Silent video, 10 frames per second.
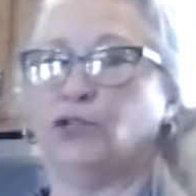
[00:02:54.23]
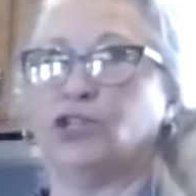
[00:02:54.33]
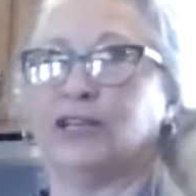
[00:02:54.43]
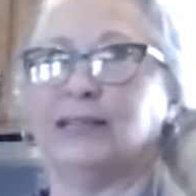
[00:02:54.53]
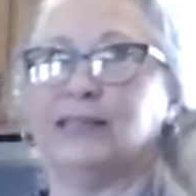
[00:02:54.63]

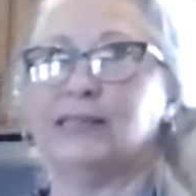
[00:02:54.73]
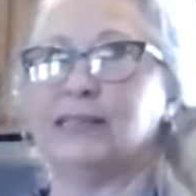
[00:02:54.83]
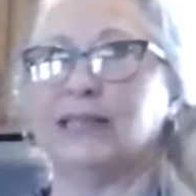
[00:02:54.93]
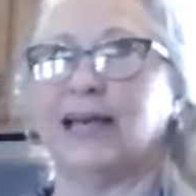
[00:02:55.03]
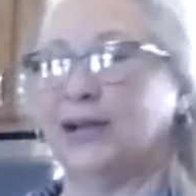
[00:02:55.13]
chicken
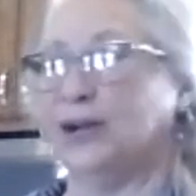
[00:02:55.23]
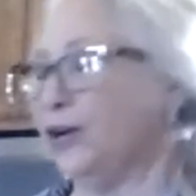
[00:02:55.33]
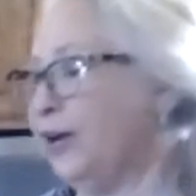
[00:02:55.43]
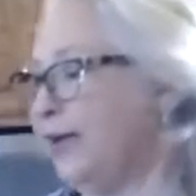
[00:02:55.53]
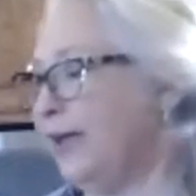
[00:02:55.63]

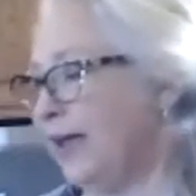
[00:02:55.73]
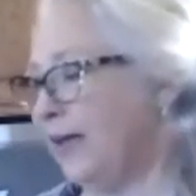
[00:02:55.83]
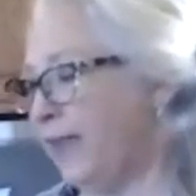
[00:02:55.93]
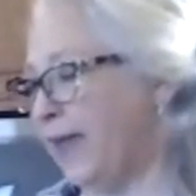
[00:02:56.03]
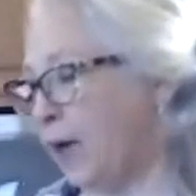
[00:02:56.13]
slider
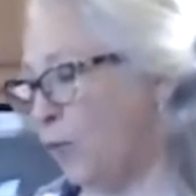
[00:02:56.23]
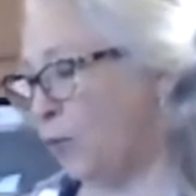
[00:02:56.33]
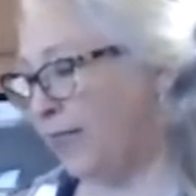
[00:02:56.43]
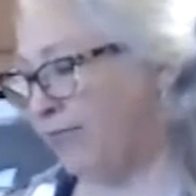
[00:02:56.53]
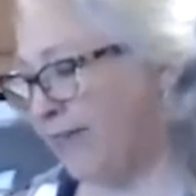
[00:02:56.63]
and that
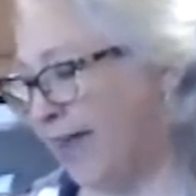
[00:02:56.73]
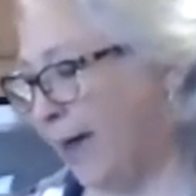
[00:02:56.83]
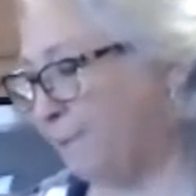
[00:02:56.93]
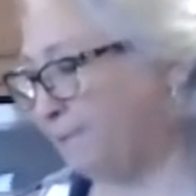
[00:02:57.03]
with that.